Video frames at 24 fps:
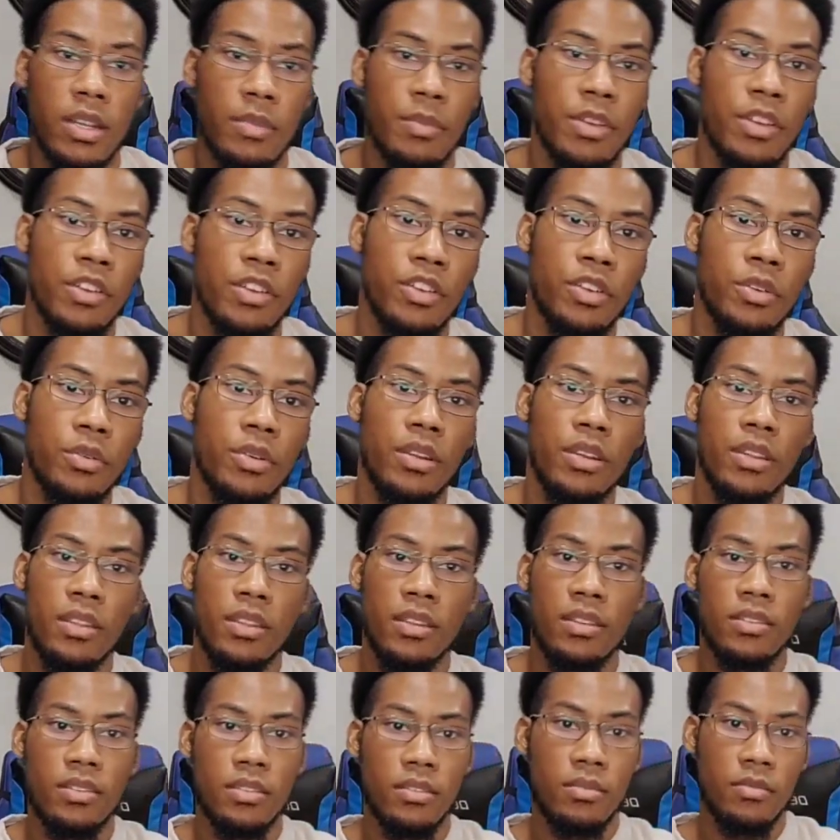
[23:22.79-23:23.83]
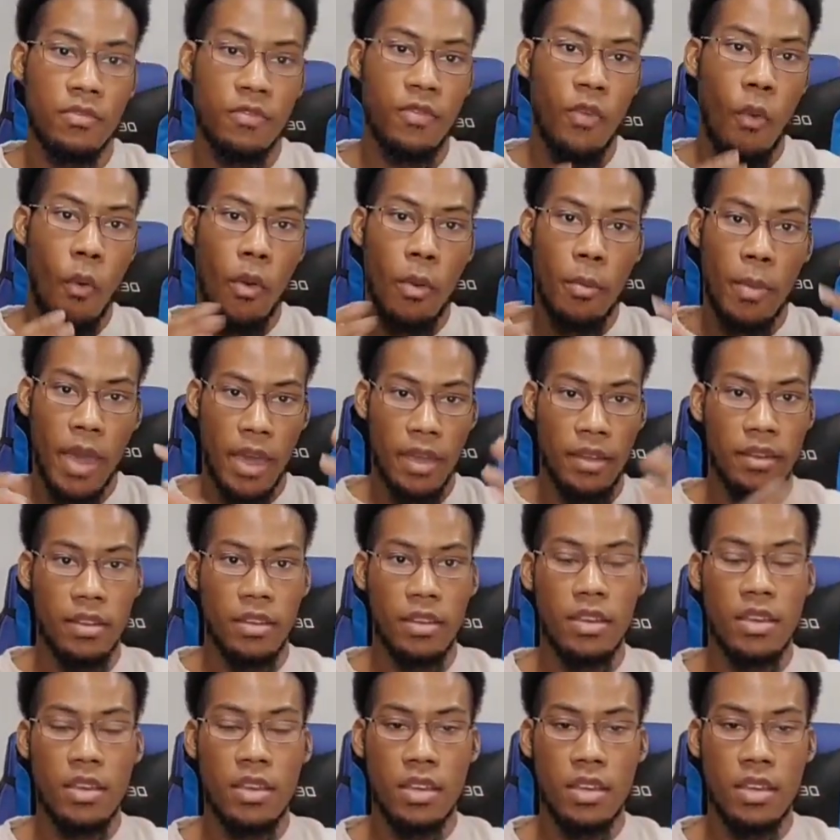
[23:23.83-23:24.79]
I'm gonna do it in this format.